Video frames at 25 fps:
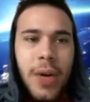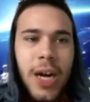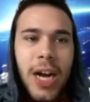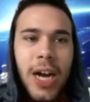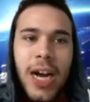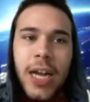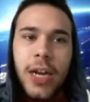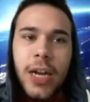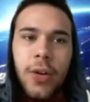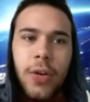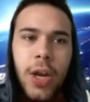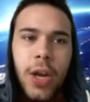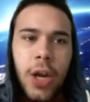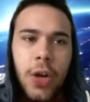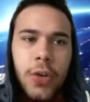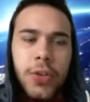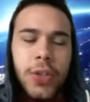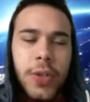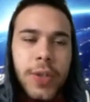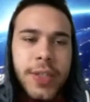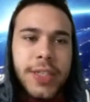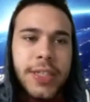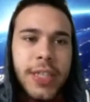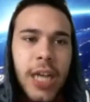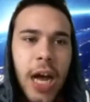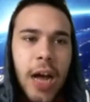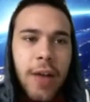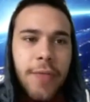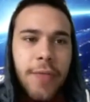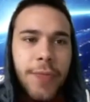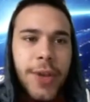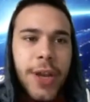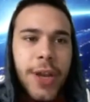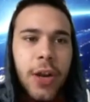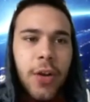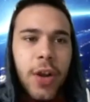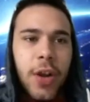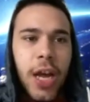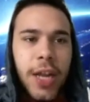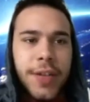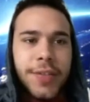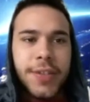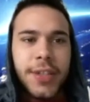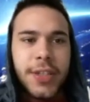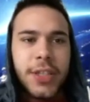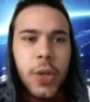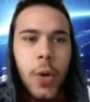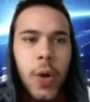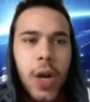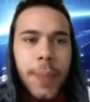don't know. So it's tough. You know,
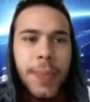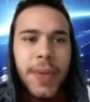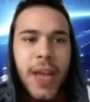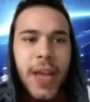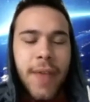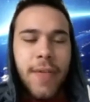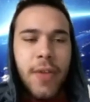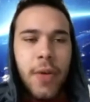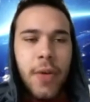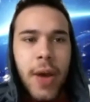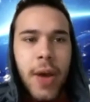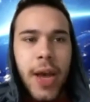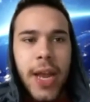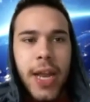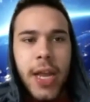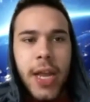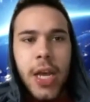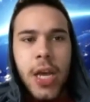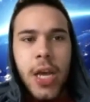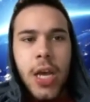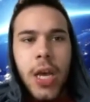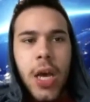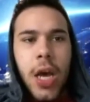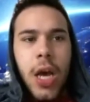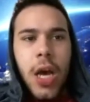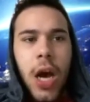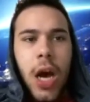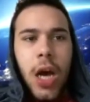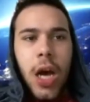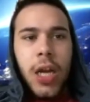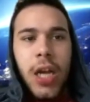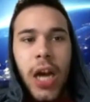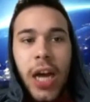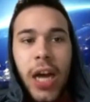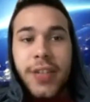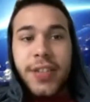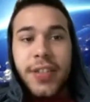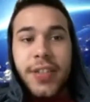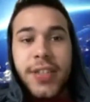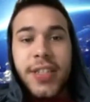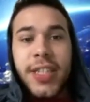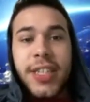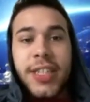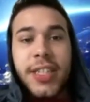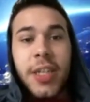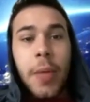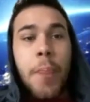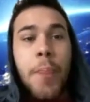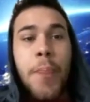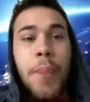Gustafsson's going up to heavyweight.
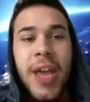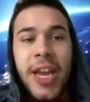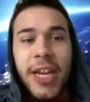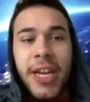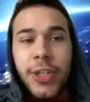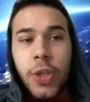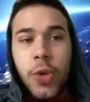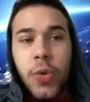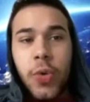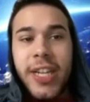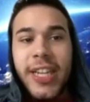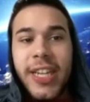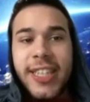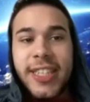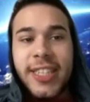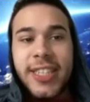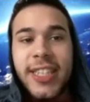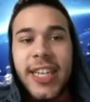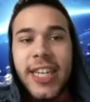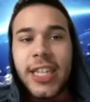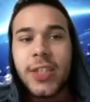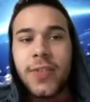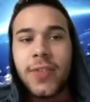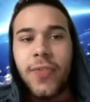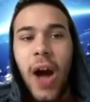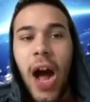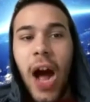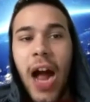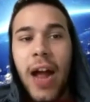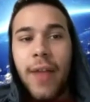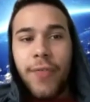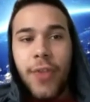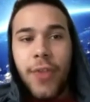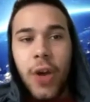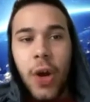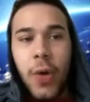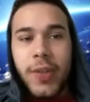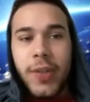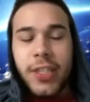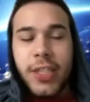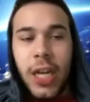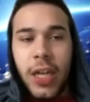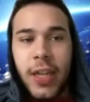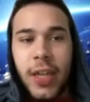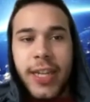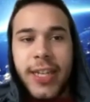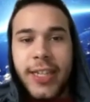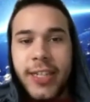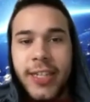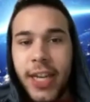Gustafsson's a big dude. He's 6'5", though. It's not
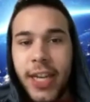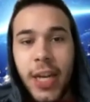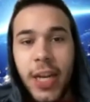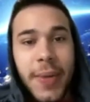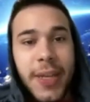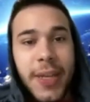like he's going to be a